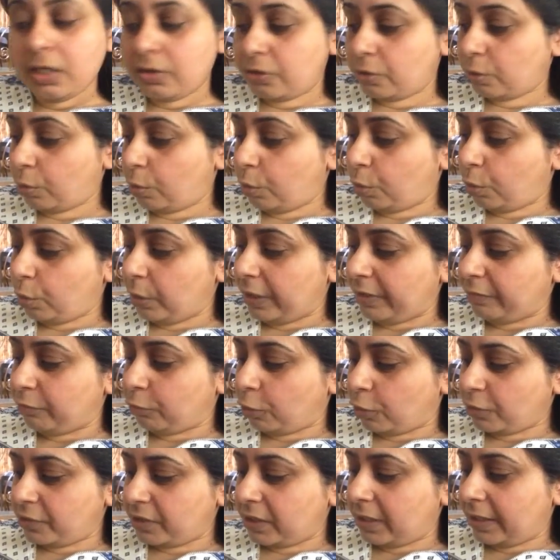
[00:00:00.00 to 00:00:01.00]
So
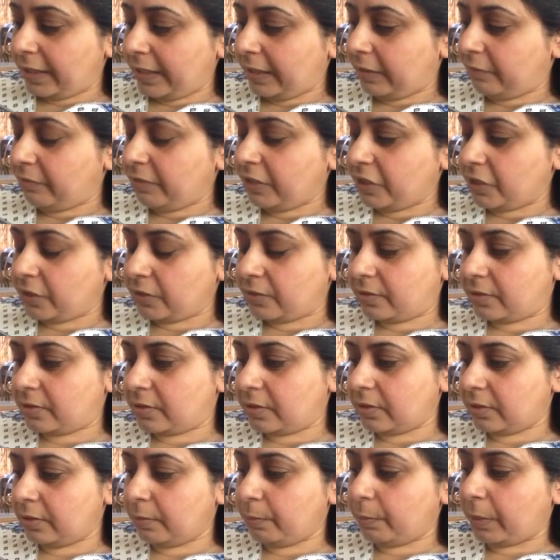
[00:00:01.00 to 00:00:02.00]
it wasn't like we just
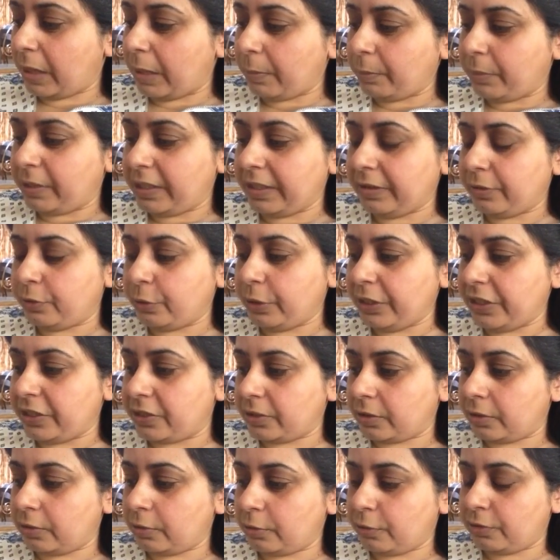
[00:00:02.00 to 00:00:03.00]
bumped into
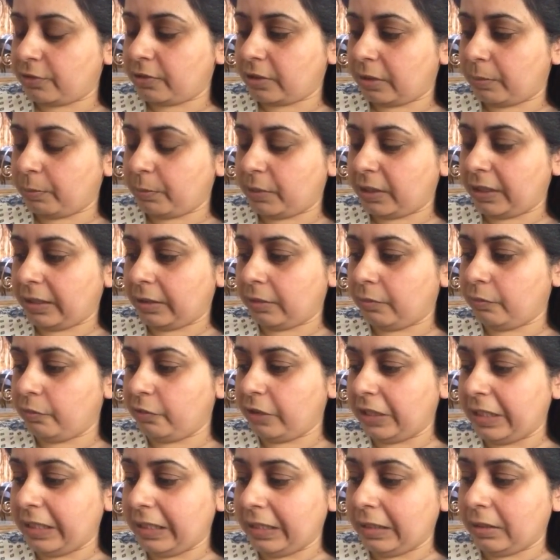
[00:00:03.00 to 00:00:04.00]
each other or something.
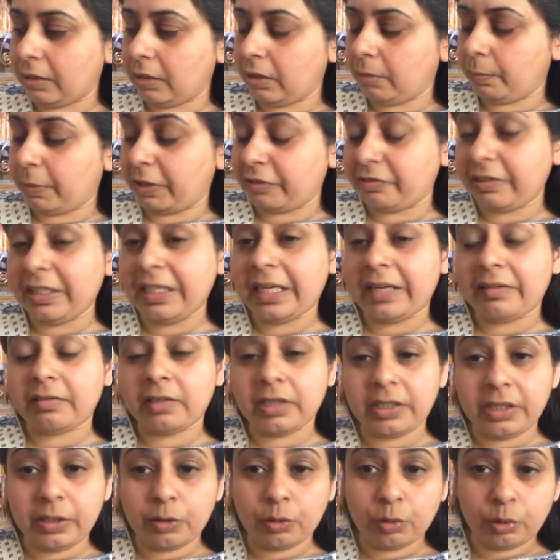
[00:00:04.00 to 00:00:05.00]
But we
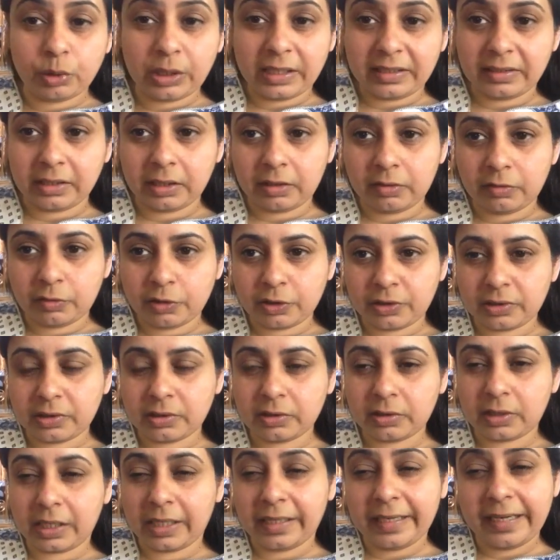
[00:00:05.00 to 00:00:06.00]
never knew that there was
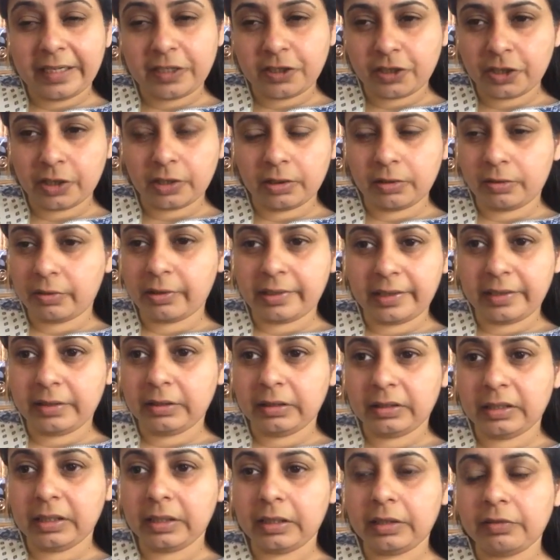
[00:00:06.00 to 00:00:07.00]
a connection or
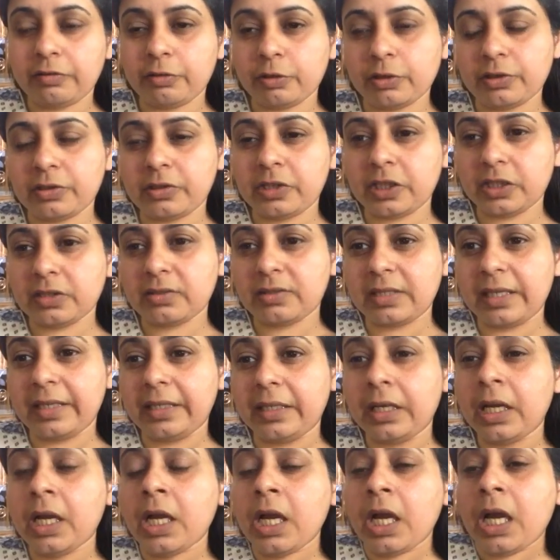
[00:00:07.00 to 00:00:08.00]
anything. It was just
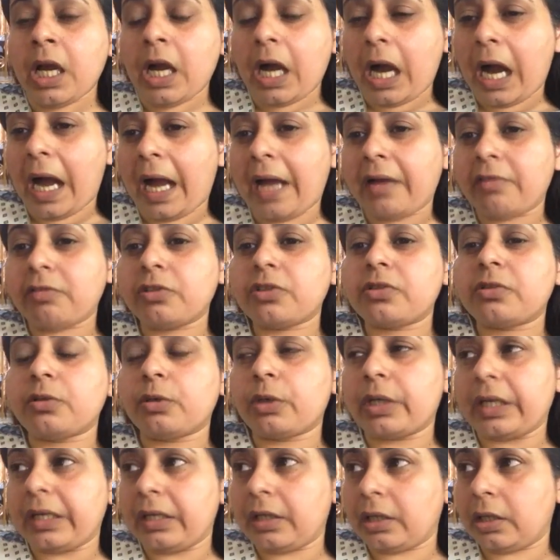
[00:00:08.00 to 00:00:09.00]
like I was
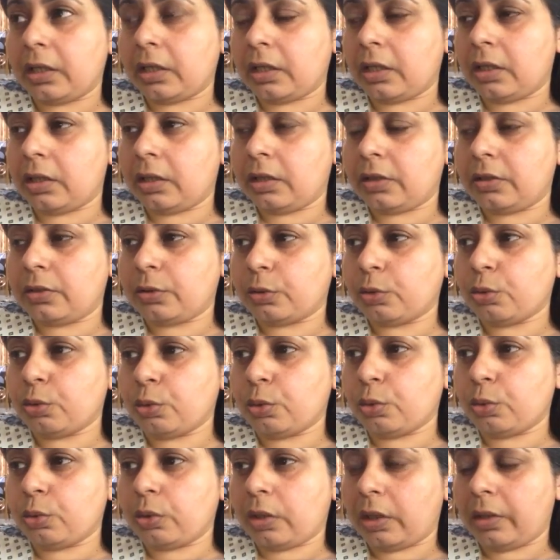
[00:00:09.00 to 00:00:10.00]
looking
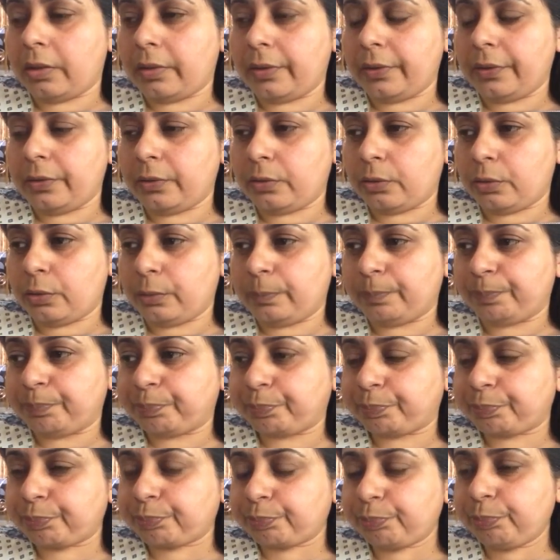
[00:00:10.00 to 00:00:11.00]
to
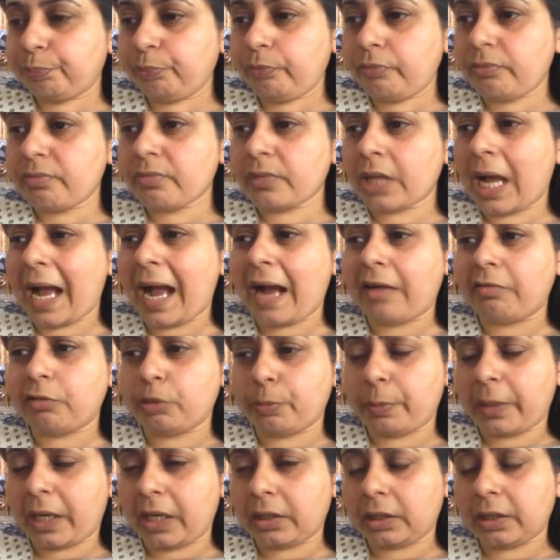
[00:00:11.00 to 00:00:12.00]

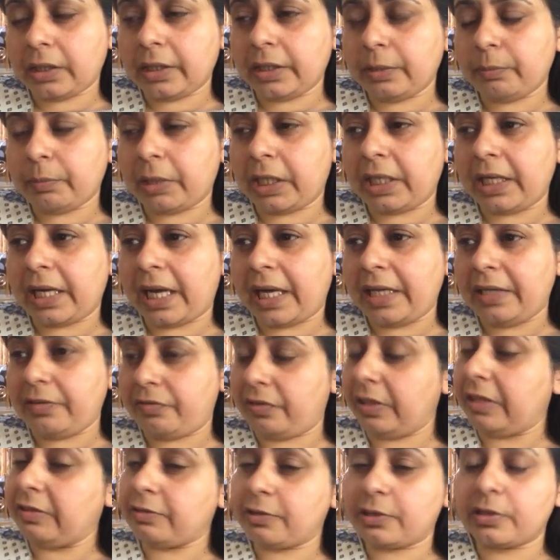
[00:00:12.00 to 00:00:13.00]
have a partner in my
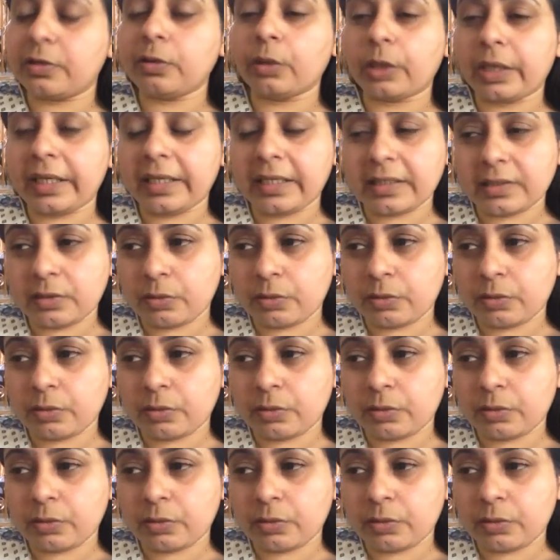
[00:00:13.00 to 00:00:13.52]
life. He was looking